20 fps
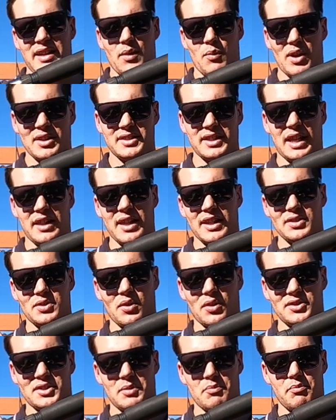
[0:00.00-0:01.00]
And once again, that's
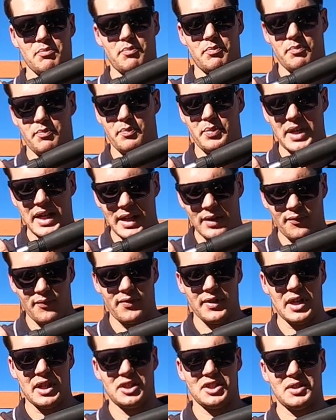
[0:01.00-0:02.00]
caught some big
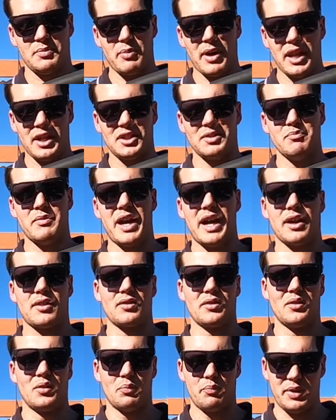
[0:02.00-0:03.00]
fish, Spanish
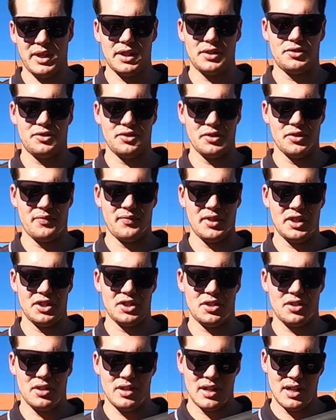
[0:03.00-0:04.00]
mackerel, big
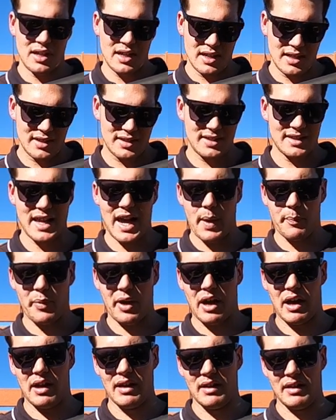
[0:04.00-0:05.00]
jewfish,
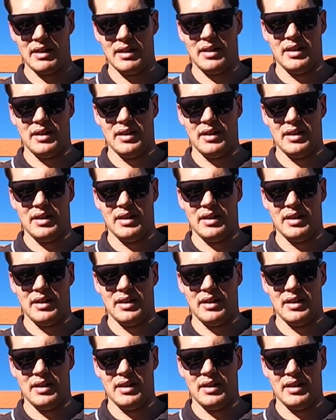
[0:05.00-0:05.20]
snapper,